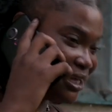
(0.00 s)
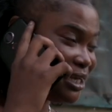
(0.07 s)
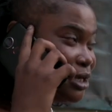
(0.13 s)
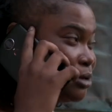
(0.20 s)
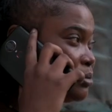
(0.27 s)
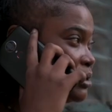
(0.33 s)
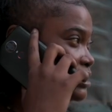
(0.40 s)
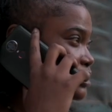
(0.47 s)
He
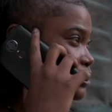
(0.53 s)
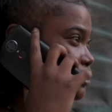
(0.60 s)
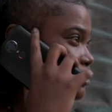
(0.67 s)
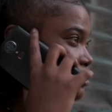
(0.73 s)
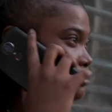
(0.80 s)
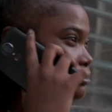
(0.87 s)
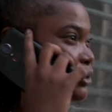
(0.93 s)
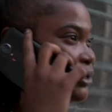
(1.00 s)
give me
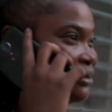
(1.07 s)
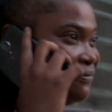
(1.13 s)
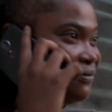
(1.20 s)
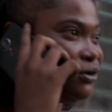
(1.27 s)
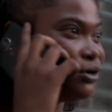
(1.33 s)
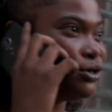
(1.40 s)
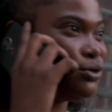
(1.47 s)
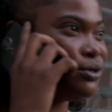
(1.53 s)
some money
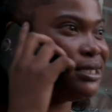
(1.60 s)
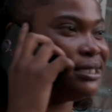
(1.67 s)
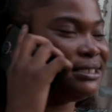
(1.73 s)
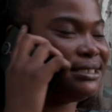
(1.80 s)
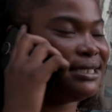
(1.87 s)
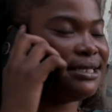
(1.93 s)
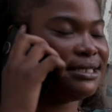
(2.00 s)
for go do it